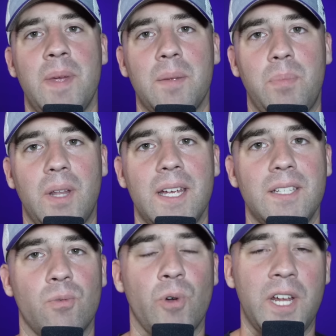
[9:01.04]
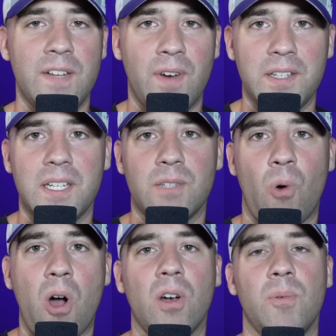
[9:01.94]
making plays, the rookie Devontae
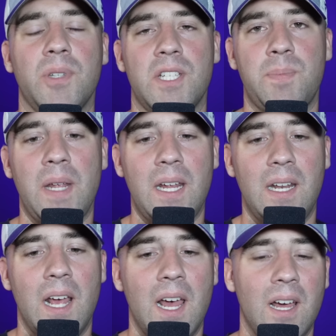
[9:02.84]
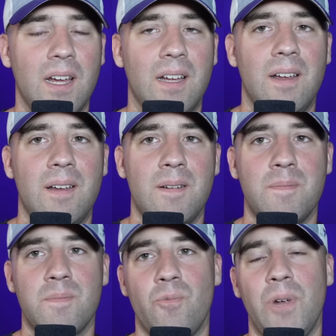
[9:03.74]
Walker with the speed.
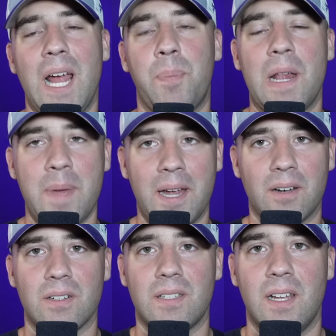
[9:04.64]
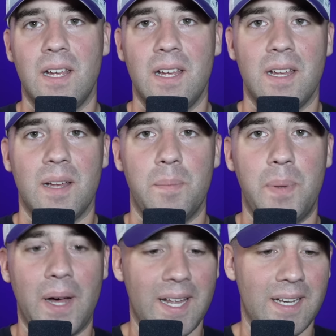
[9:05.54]
We got playmakers,
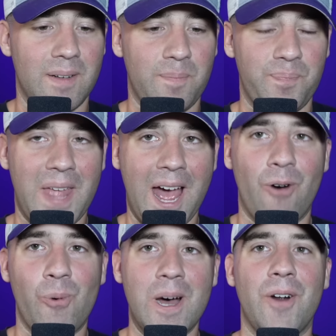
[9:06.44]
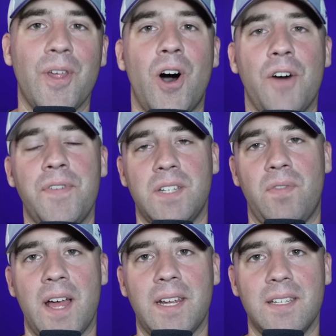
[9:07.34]
but how well the
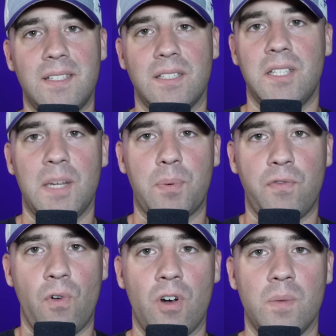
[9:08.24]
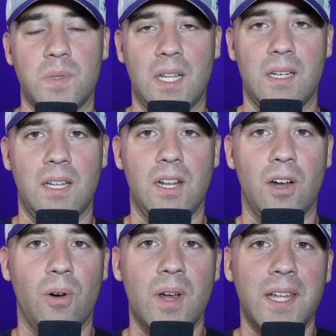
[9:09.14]
offensive line consistently performs and, you
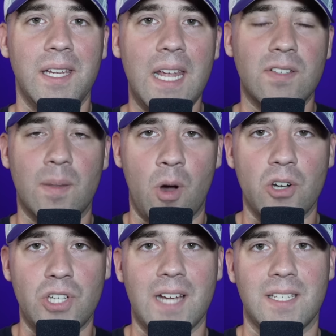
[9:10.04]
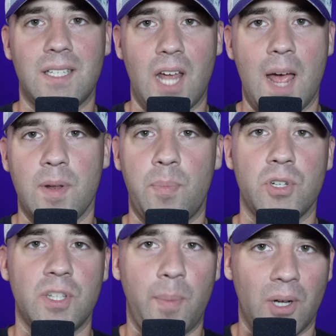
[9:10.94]
know, gives Lamar Jackson time to
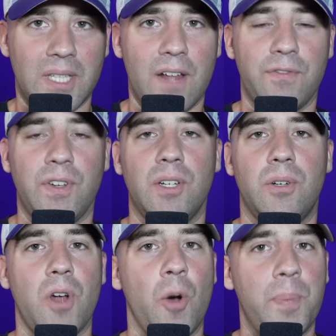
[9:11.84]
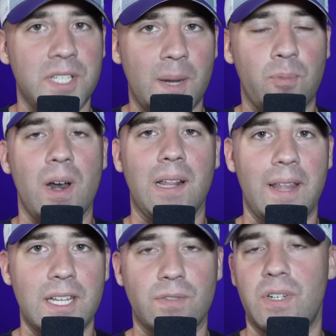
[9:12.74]
push the ball downfield, opens up running
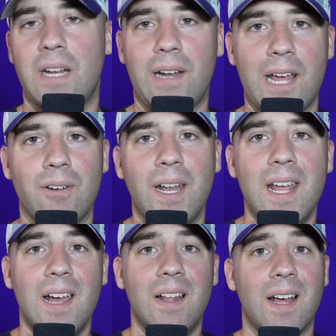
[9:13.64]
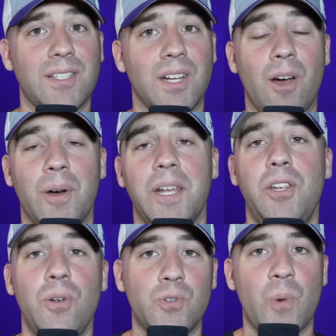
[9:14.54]
lanes for Derrick Henry, that's going to go a huge